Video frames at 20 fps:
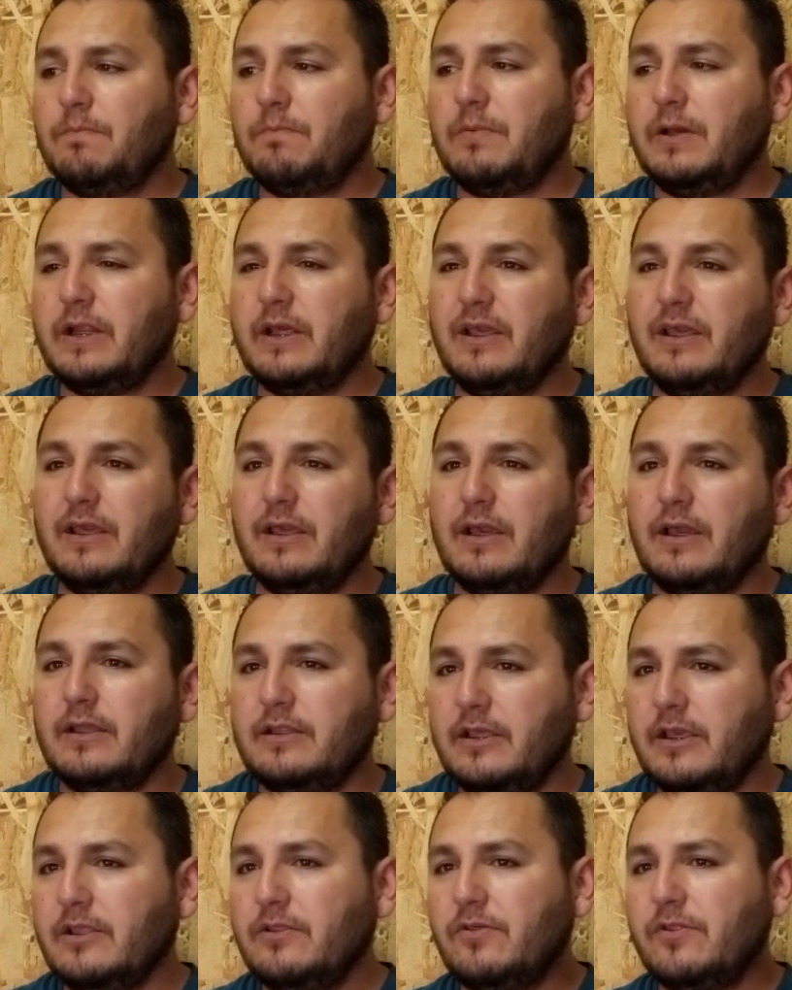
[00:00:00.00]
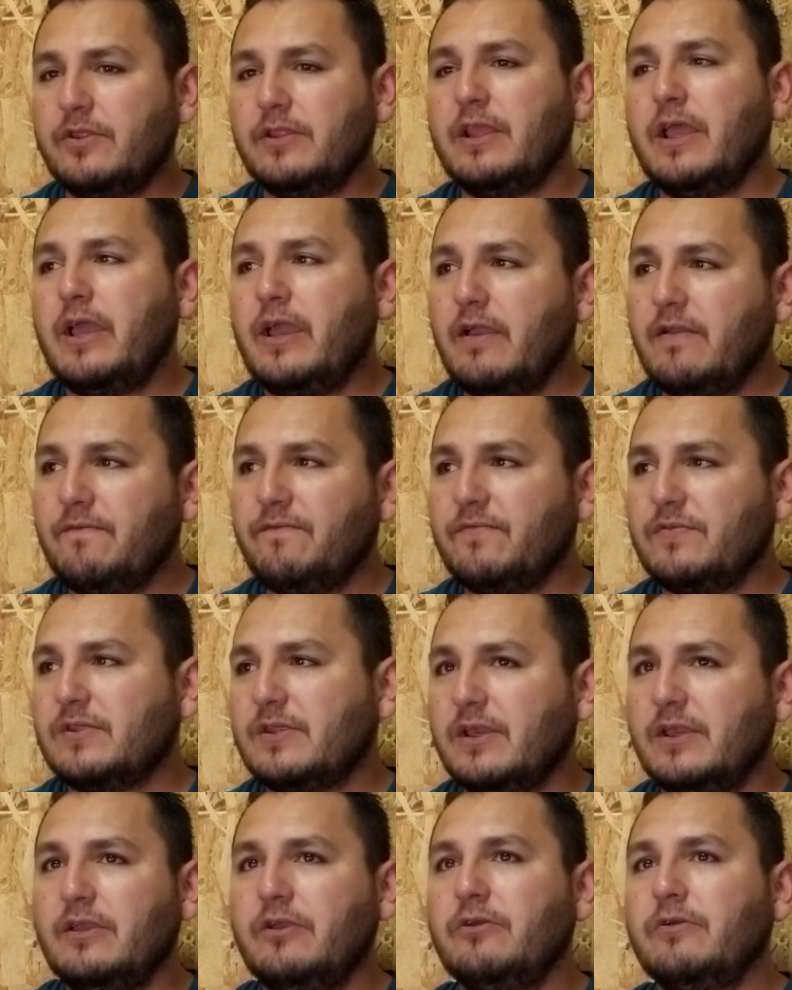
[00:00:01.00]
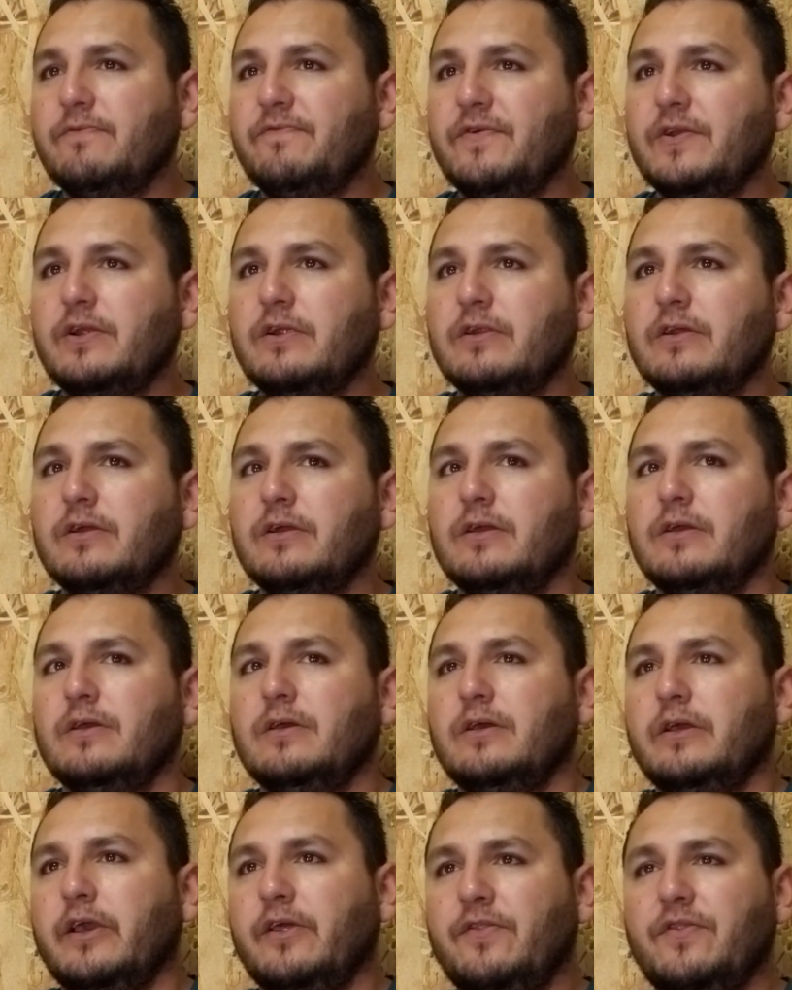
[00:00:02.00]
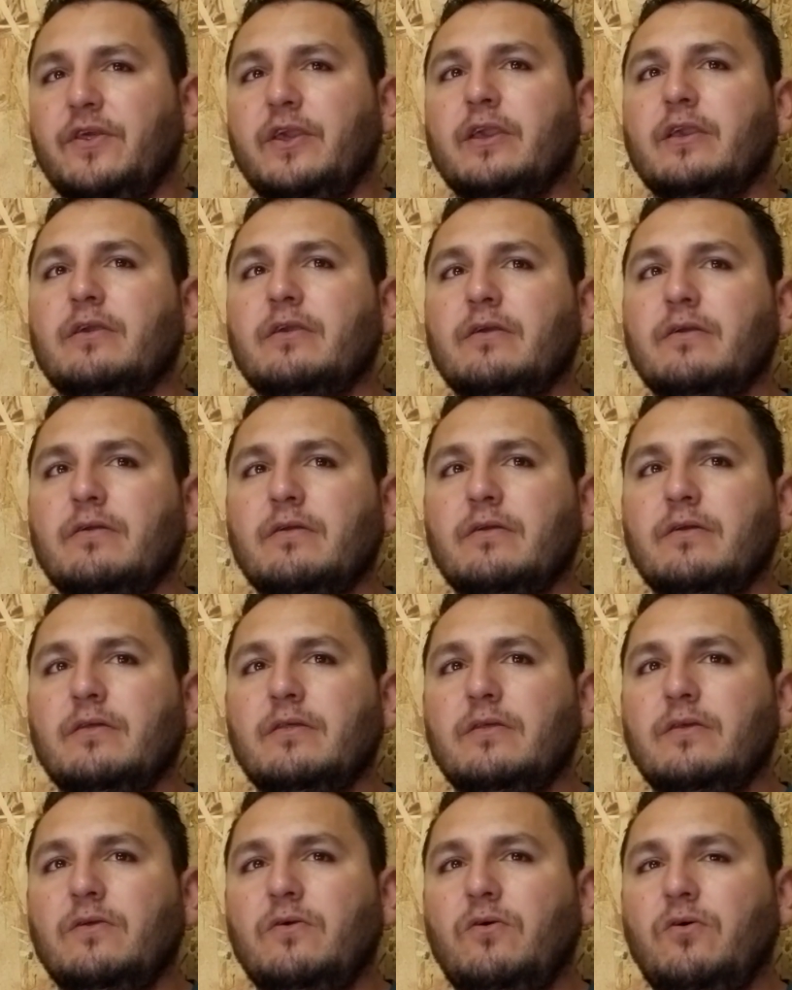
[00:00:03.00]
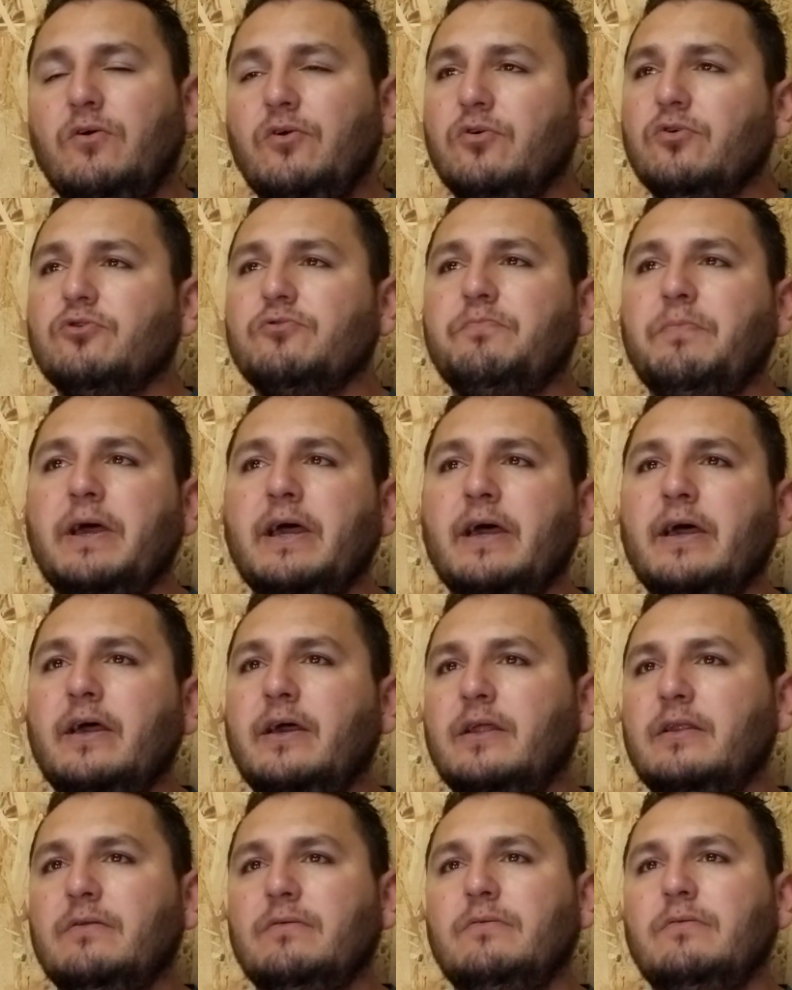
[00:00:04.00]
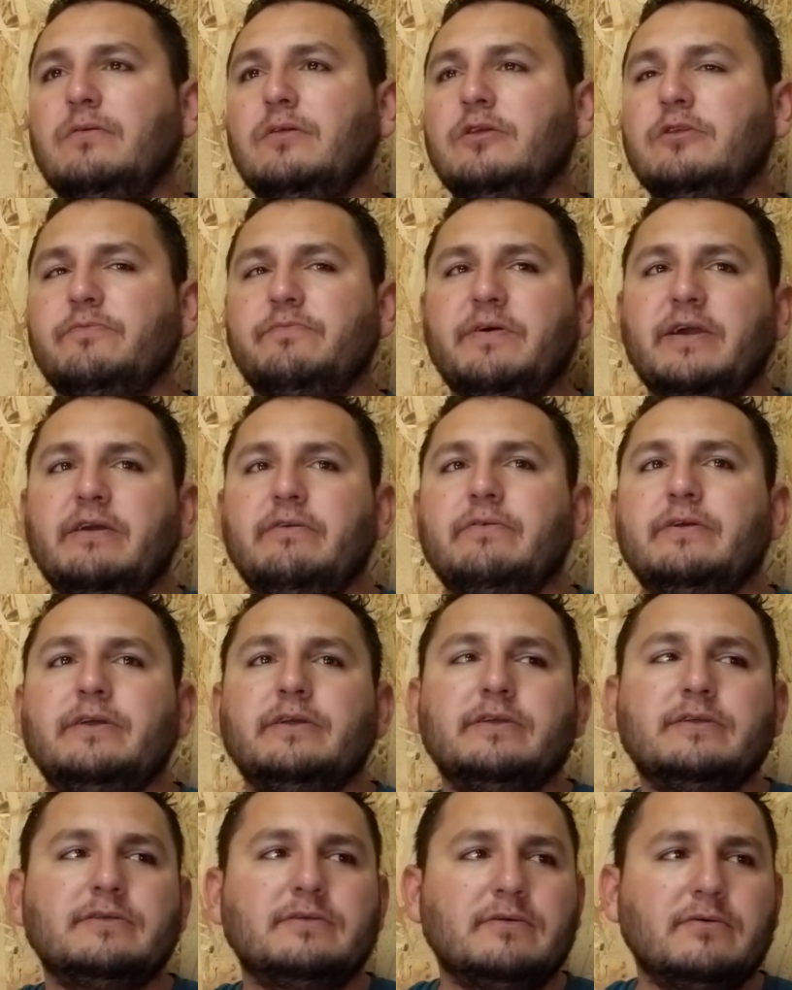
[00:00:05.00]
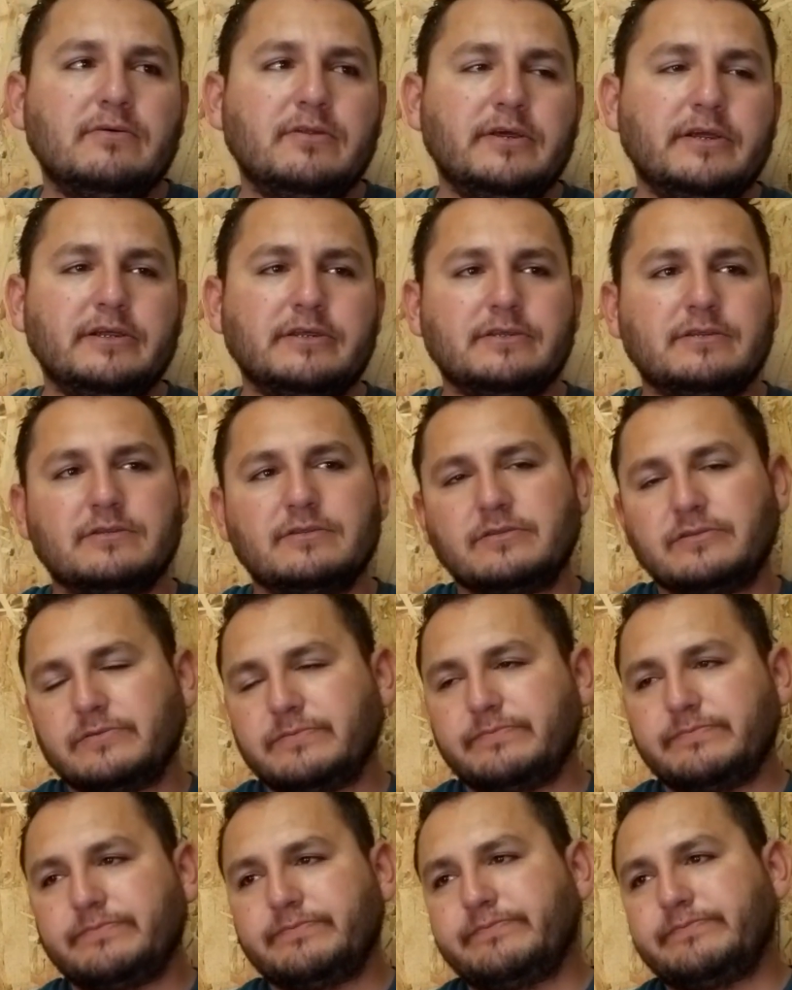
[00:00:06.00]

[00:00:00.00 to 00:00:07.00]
But at the end of the day, I sit here and figure and think, oil's bad, all this virus, all this